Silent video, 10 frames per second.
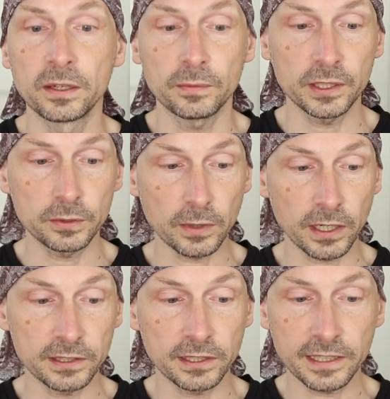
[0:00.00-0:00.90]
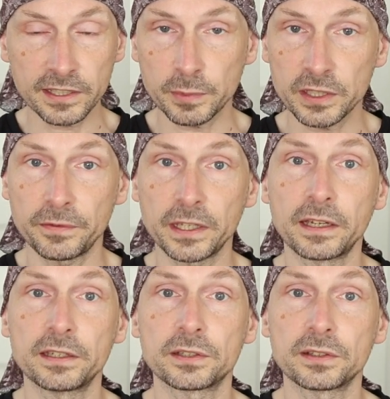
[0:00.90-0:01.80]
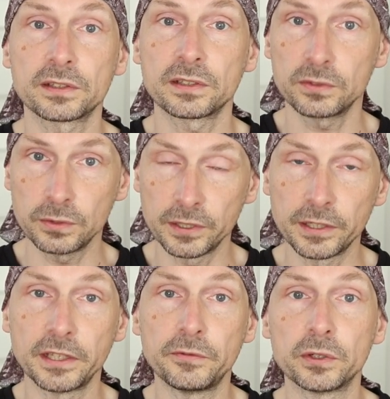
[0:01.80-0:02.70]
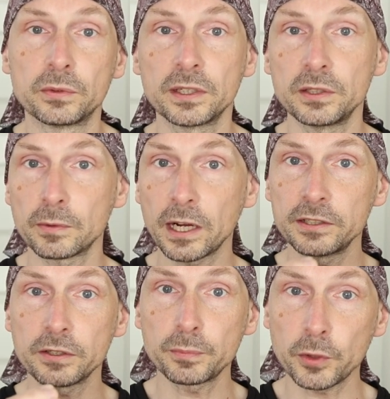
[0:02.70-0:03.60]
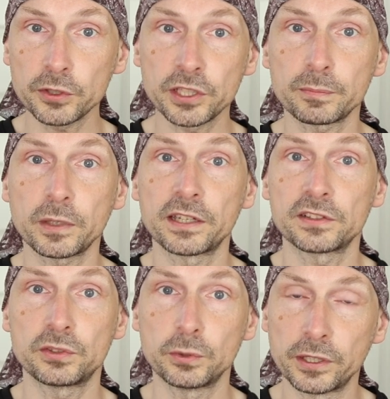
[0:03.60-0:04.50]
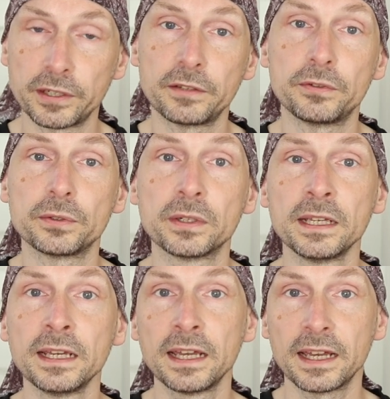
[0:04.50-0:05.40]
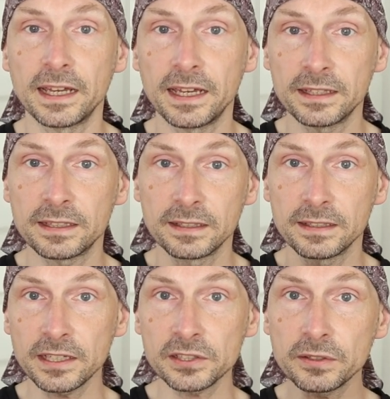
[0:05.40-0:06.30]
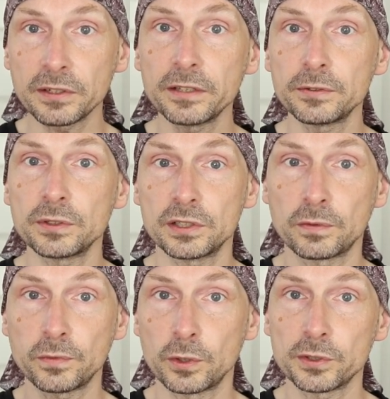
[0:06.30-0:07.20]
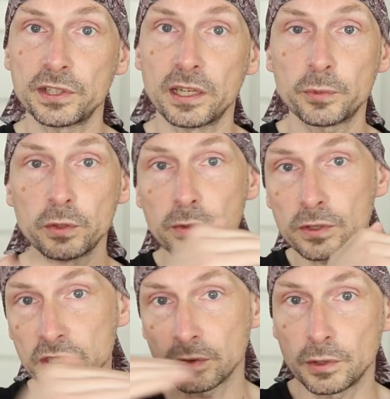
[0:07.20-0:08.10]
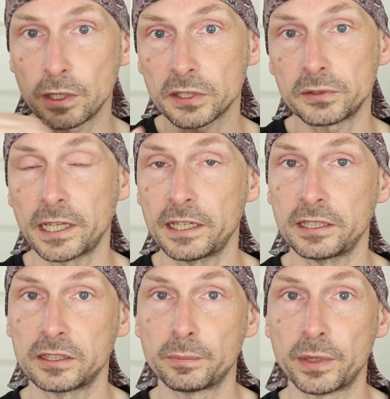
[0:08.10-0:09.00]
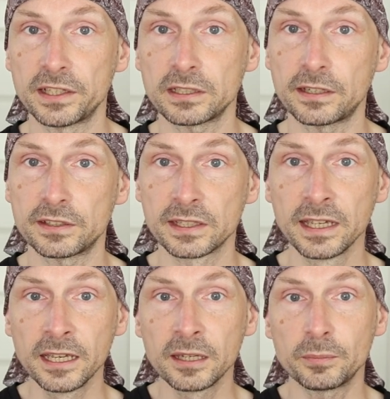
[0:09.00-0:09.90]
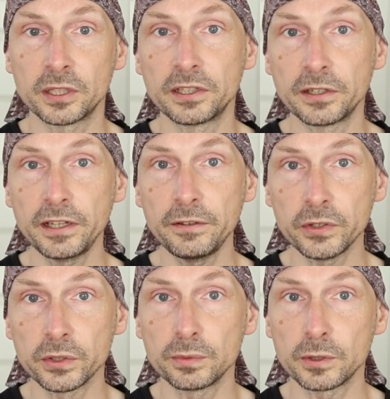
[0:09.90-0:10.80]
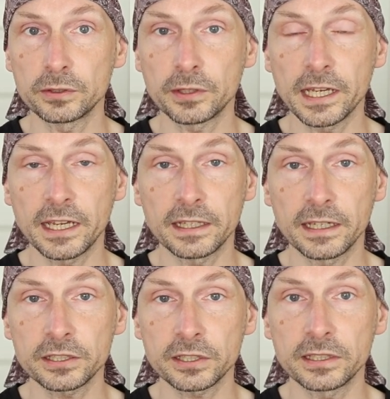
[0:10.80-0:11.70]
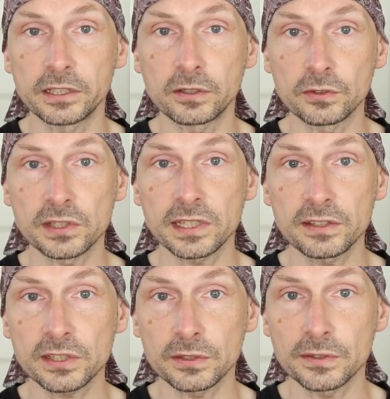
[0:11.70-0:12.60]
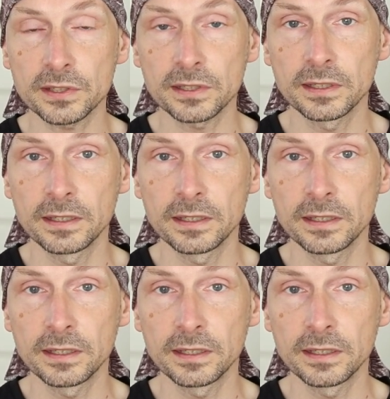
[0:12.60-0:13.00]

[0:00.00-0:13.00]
When you write test specifications, do the review. When you write your project plans, do the review. And next to the review is of course the approval, so you are creating the baselines. But the review will create actually the consensus